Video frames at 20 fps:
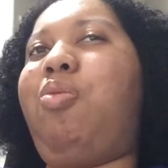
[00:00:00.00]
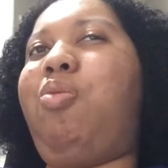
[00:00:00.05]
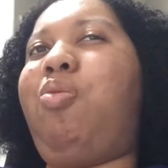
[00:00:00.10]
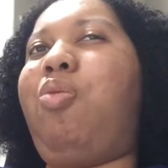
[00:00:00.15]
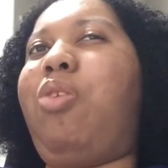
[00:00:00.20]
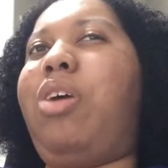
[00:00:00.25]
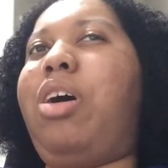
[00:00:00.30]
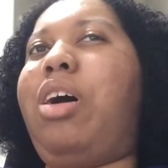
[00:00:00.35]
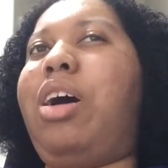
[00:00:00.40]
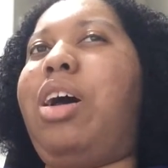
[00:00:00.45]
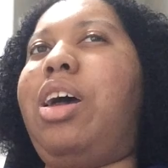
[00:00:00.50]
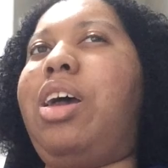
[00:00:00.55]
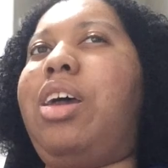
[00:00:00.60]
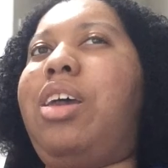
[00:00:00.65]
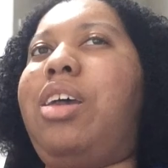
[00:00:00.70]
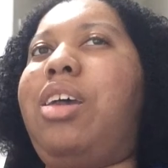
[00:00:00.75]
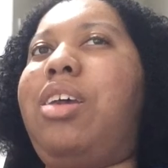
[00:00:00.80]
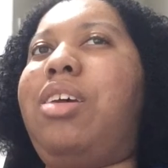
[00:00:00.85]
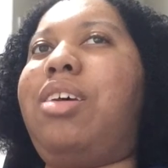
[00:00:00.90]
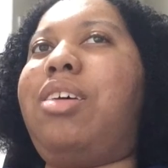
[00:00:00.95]

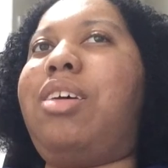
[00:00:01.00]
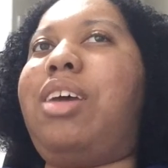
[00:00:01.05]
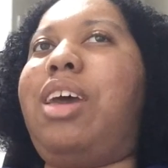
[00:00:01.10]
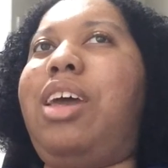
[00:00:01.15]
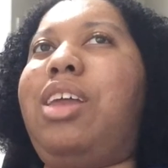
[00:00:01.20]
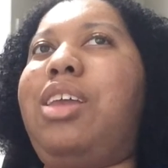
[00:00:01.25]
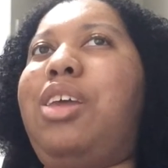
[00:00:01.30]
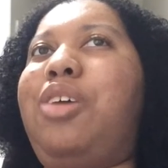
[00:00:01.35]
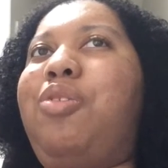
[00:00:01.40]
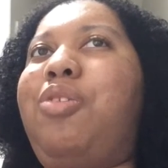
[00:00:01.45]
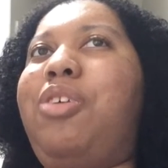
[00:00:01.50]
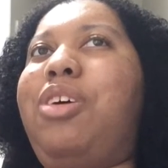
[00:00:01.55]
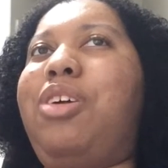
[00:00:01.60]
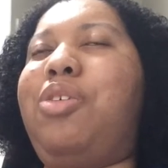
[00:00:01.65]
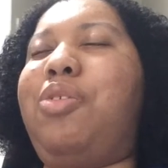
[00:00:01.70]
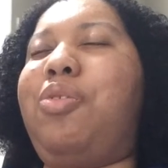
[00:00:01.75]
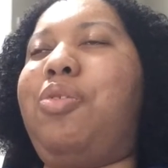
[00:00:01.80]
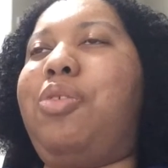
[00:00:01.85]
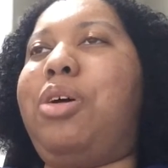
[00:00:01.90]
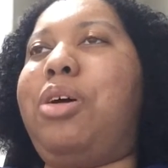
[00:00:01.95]
why
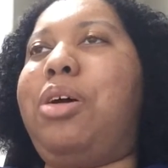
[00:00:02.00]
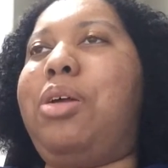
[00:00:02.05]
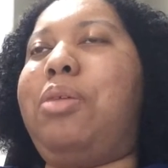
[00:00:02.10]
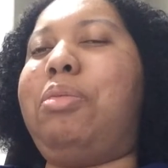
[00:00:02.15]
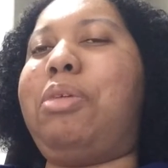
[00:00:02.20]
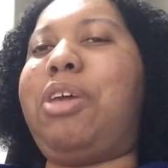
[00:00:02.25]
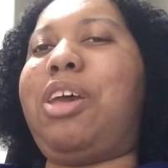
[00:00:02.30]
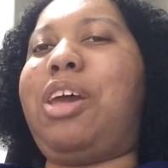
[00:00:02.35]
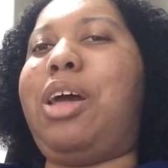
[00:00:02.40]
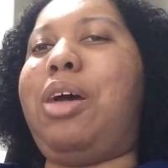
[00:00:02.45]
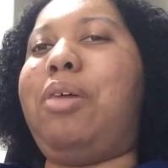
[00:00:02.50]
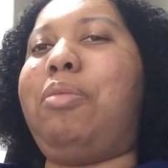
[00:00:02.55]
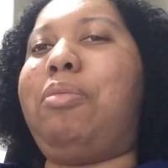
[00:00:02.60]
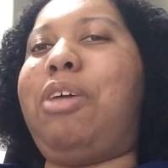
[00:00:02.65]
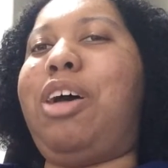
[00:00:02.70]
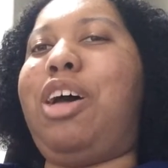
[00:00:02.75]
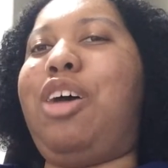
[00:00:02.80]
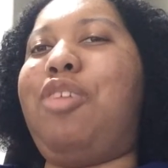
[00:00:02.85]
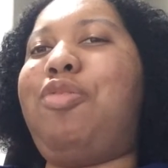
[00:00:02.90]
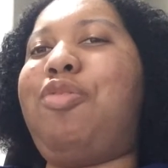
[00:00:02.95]
anyone would
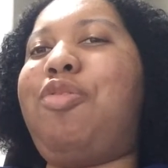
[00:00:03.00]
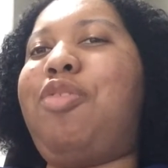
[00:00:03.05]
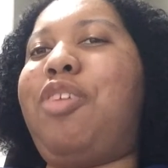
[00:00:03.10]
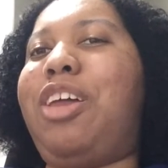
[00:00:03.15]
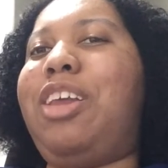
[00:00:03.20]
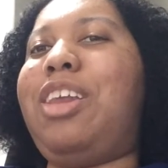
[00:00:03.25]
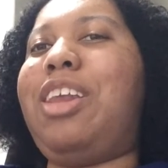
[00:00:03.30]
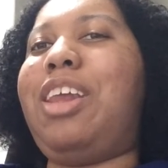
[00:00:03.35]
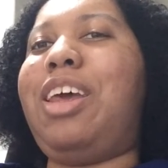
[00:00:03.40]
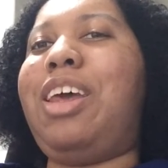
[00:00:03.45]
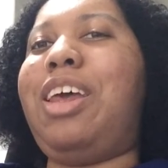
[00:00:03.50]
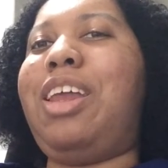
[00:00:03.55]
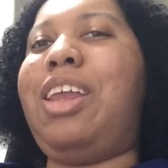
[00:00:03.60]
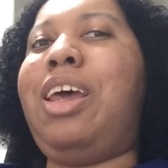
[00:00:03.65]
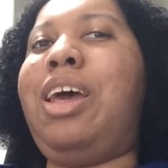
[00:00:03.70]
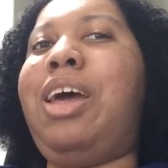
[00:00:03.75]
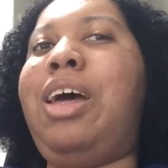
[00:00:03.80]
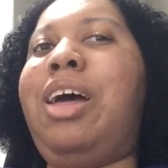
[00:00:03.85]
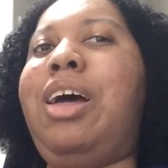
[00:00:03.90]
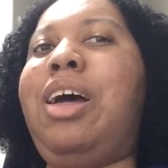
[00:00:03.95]
become offended
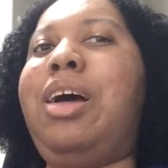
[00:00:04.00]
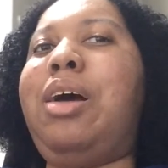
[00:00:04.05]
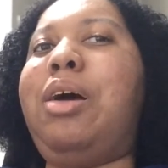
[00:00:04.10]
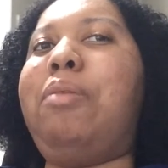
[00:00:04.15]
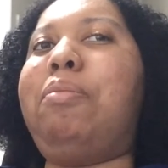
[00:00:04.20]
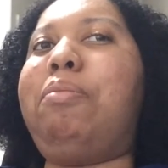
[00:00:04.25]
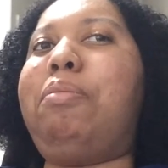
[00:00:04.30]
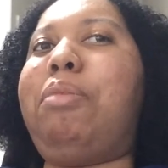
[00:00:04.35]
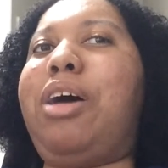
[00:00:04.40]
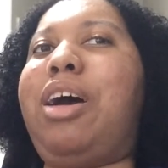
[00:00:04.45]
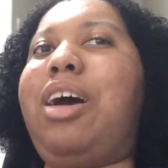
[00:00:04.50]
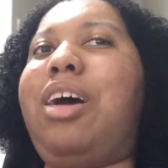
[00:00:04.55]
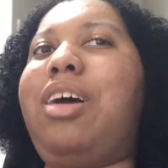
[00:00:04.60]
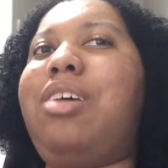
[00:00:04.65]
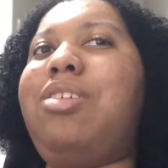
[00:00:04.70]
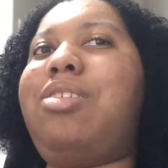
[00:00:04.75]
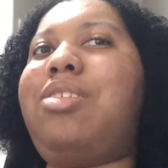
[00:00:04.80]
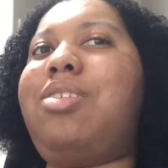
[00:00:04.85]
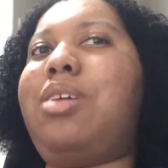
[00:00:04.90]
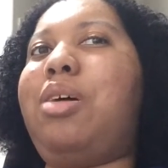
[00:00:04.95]

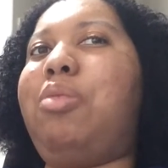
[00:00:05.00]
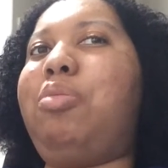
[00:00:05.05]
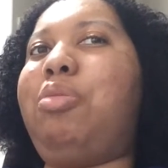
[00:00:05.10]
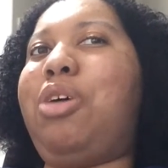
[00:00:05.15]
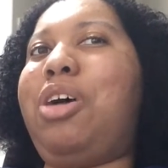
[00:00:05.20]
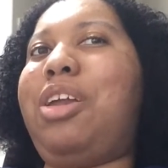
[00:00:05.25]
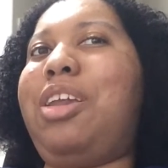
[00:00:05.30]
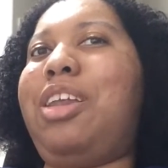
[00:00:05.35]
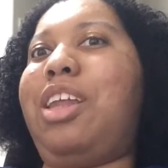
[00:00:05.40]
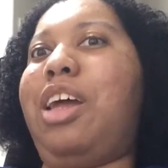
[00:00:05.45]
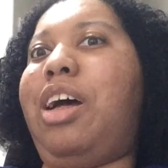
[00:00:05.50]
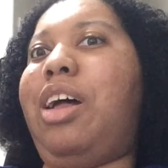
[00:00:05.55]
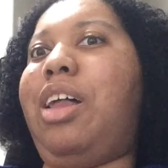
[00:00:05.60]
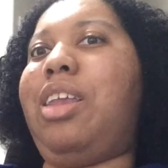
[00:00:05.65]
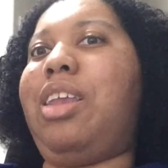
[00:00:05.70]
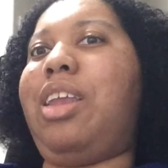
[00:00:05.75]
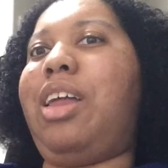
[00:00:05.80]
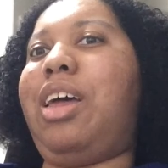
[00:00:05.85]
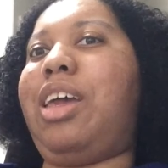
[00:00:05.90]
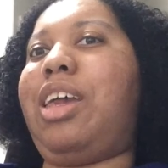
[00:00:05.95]
by someone not
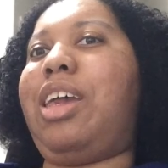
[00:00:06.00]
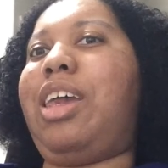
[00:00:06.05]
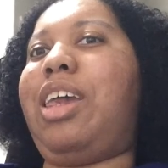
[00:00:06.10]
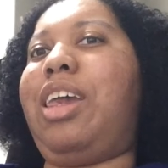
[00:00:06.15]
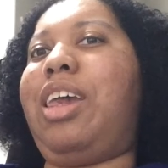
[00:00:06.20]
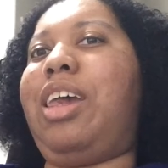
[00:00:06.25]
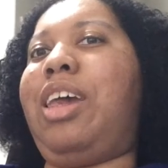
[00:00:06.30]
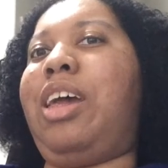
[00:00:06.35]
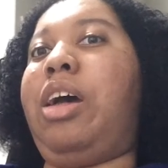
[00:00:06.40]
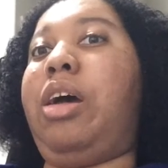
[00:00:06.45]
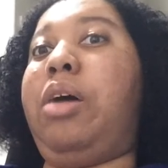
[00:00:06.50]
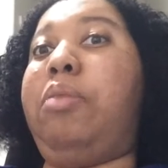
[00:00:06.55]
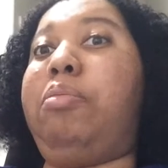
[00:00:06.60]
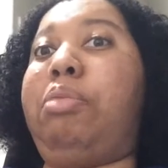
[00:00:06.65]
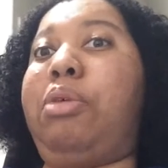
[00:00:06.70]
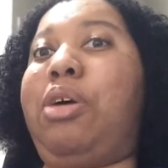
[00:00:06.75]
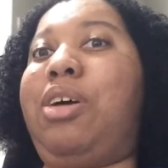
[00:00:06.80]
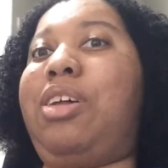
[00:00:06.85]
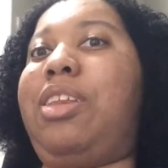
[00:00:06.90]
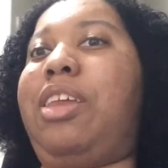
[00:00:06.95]
liking a
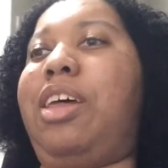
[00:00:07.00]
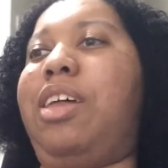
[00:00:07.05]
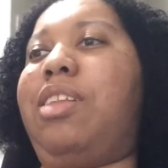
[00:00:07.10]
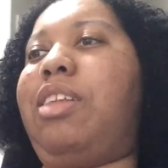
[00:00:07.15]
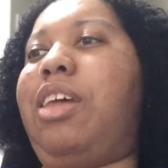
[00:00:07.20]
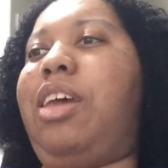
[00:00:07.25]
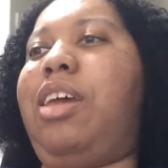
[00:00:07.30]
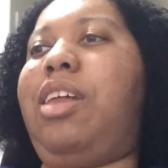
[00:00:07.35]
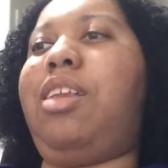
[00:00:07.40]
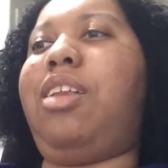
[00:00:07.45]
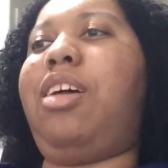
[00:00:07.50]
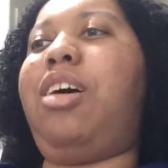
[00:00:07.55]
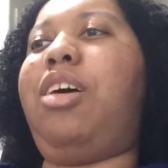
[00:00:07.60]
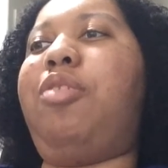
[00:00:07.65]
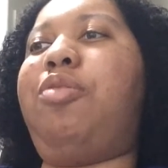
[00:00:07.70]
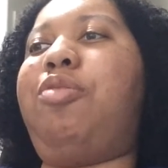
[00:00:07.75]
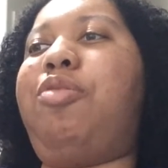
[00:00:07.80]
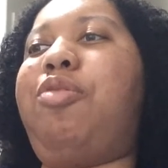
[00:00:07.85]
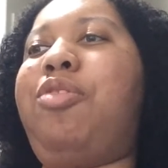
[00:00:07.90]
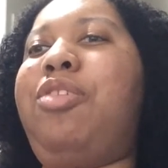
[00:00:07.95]
book that they
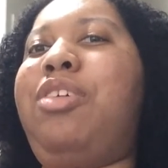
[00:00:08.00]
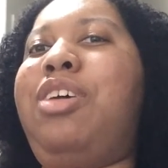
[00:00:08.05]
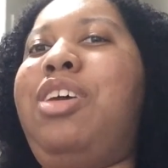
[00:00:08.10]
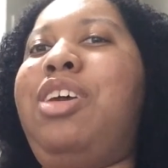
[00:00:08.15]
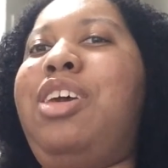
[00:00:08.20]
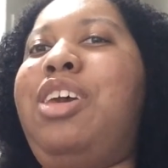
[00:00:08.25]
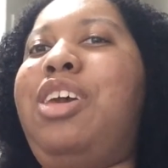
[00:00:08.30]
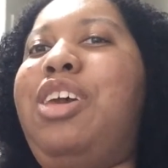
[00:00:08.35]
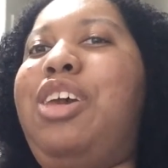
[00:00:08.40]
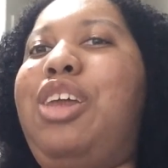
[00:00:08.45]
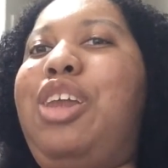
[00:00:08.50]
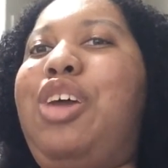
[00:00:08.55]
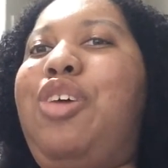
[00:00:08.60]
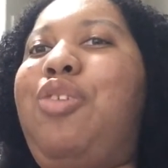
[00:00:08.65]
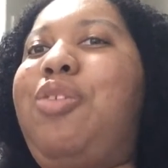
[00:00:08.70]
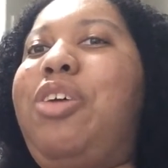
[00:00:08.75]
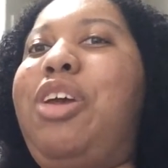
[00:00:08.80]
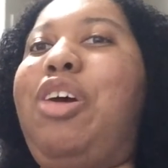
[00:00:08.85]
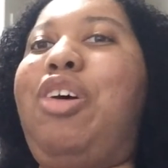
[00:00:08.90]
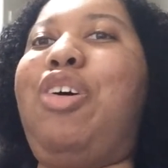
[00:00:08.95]
love. You know,
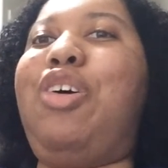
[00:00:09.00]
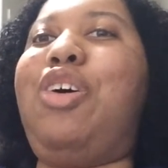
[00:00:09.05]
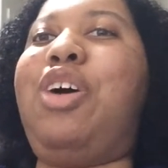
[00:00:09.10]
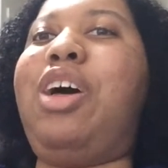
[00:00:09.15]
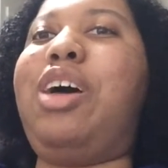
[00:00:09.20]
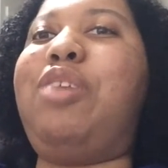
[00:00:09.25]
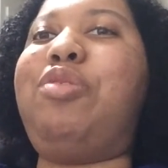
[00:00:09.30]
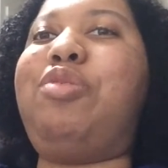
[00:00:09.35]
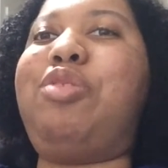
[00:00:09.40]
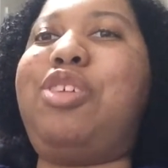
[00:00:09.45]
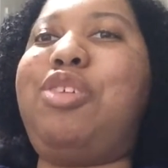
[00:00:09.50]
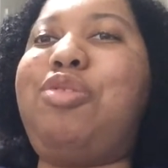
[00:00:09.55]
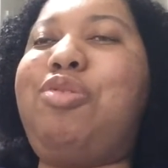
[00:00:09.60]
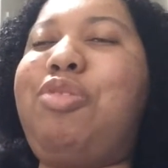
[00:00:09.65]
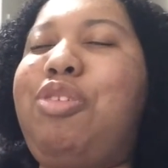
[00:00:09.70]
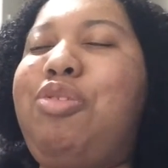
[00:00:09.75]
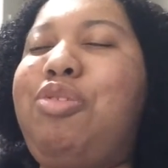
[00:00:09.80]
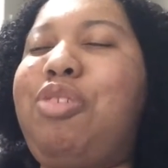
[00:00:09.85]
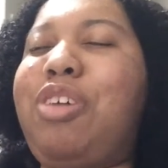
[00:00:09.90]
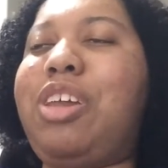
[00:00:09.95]
we all have
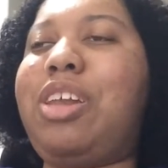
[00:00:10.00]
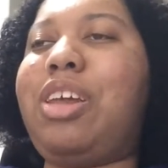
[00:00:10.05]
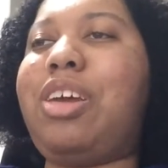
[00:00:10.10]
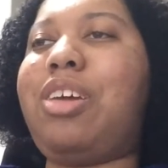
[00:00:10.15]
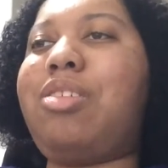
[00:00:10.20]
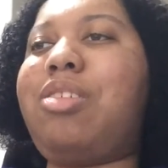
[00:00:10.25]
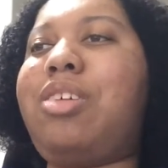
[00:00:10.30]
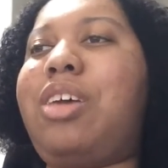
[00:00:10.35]
different reading